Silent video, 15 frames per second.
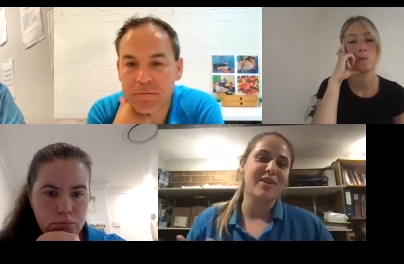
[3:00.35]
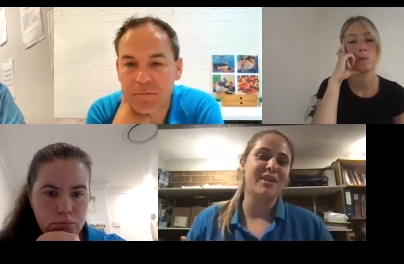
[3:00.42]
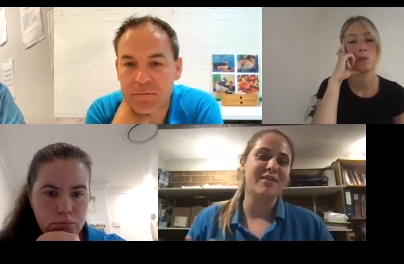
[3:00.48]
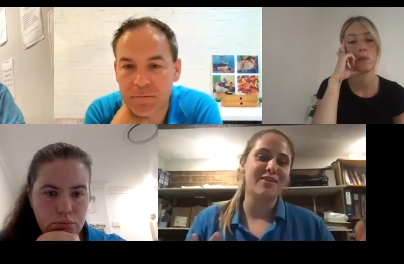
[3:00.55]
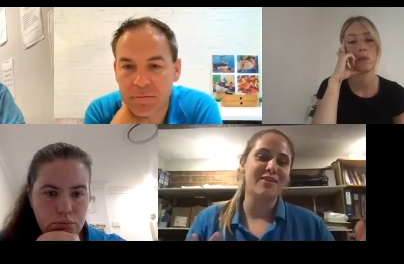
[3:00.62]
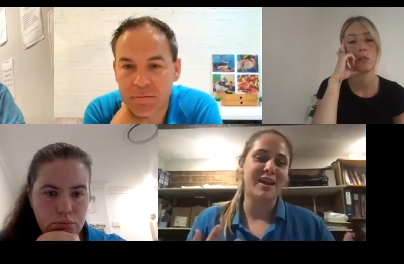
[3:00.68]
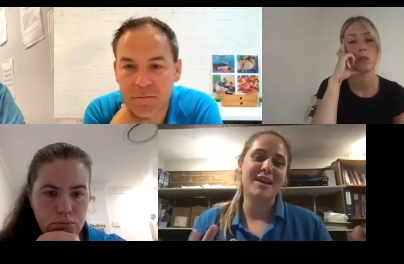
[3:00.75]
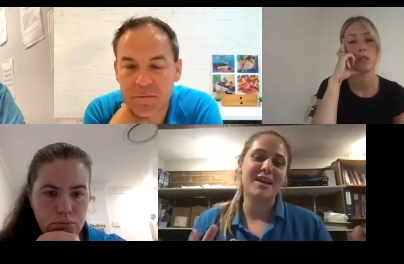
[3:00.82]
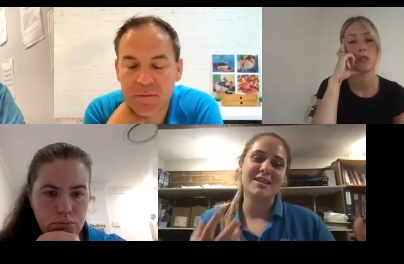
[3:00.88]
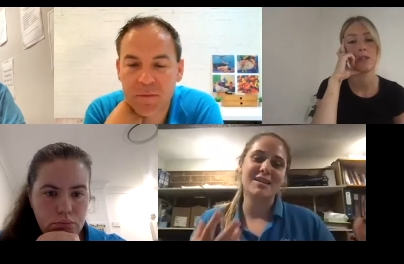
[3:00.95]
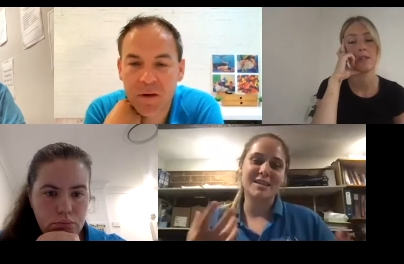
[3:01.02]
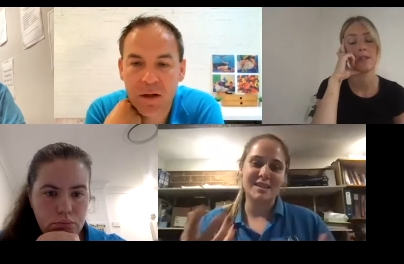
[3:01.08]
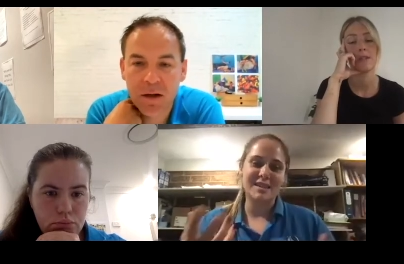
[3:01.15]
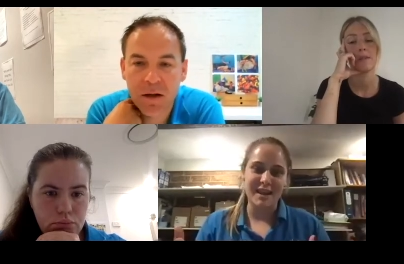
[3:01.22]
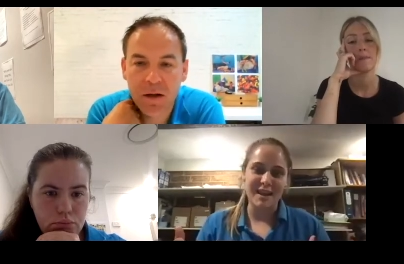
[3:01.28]
Speaker 1: And if they can
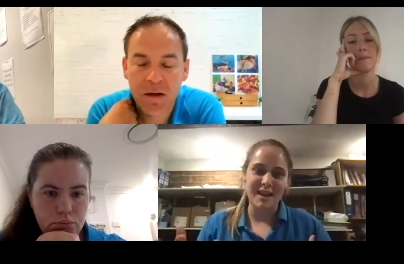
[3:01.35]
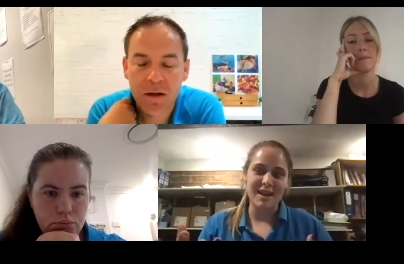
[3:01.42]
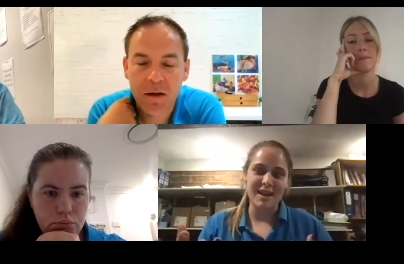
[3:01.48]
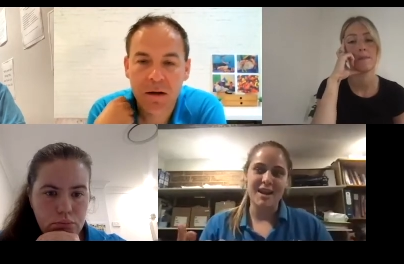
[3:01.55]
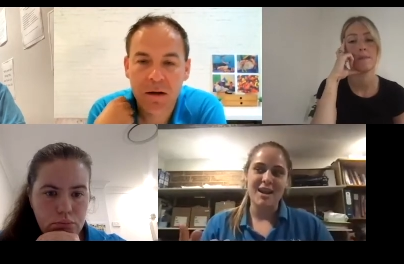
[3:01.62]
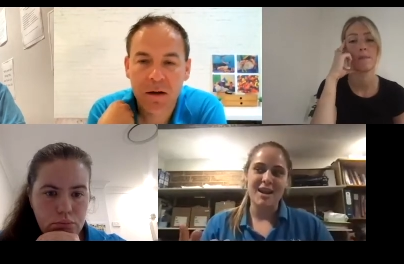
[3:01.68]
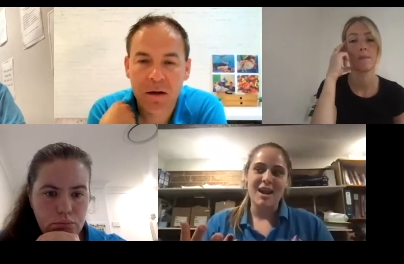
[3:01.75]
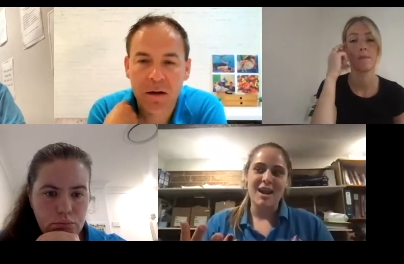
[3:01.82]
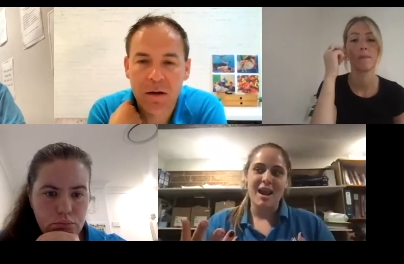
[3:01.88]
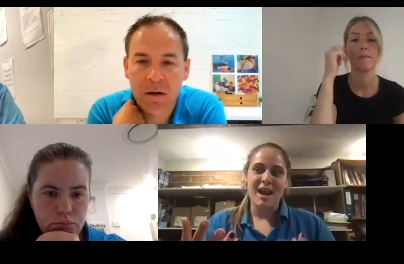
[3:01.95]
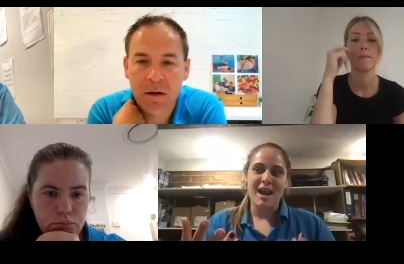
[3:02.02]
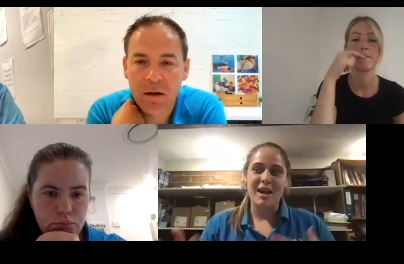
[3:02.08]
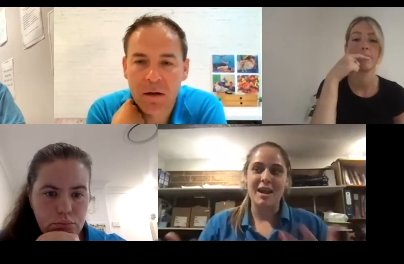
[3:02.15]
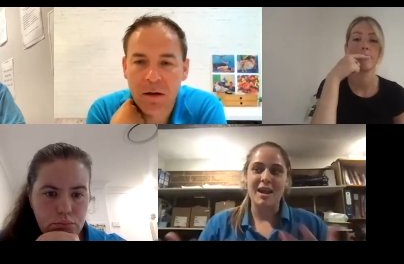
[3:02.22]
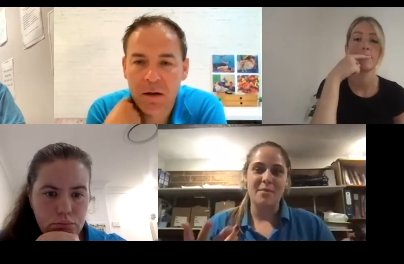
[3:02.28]
see
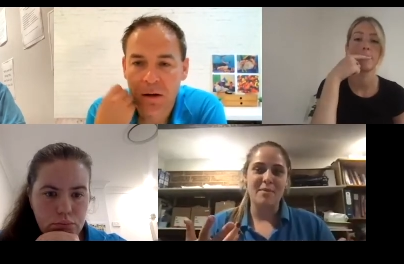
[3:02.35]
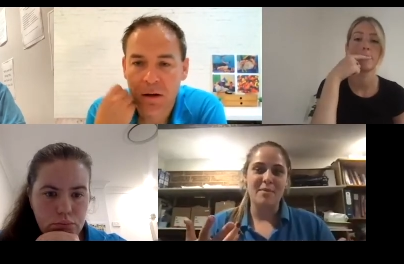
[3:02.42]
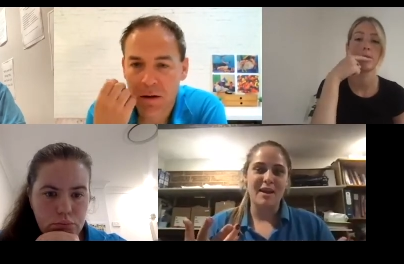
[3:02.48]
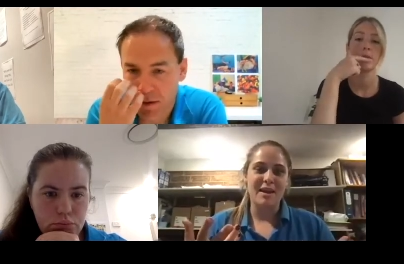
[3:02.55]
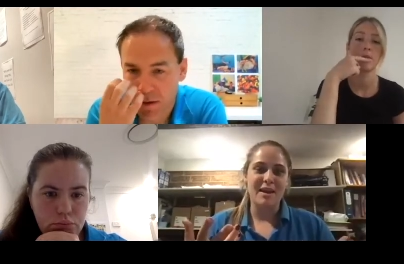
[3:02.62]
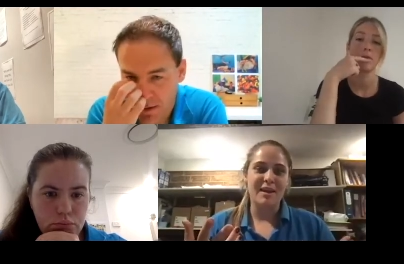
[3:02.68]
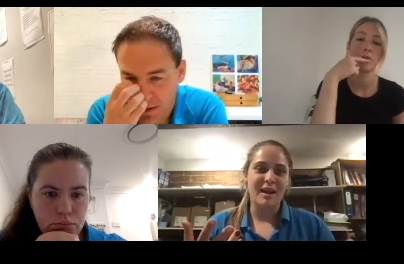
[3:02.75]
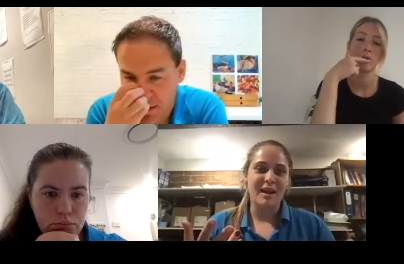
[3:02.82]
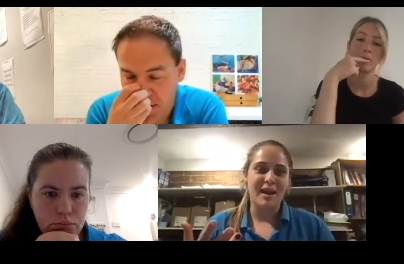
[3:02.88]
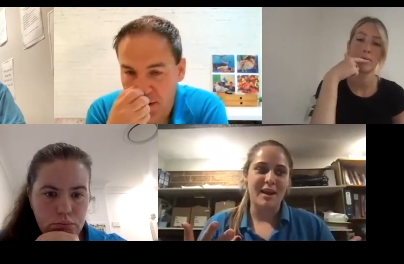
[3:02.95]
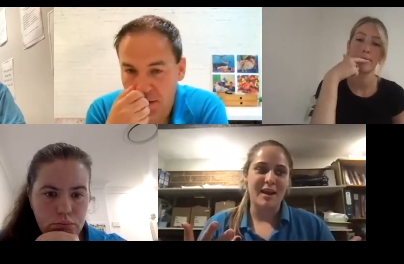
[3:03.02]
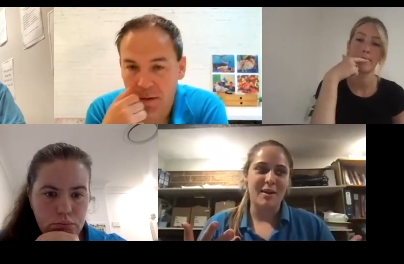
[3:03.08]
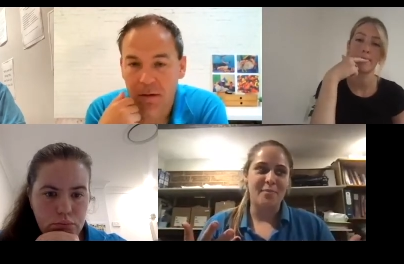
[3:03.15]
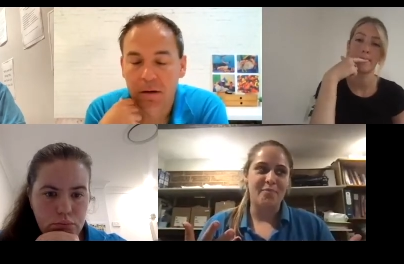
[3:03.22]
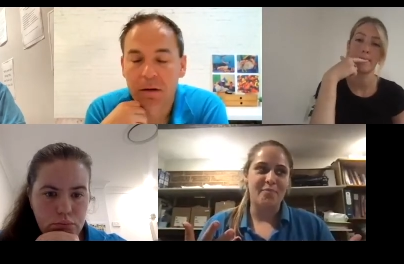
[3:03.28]
and hear me,
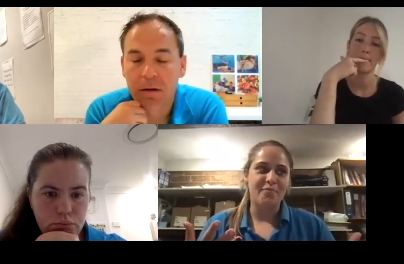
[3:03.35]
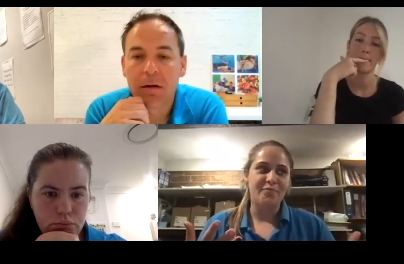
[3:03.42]
um,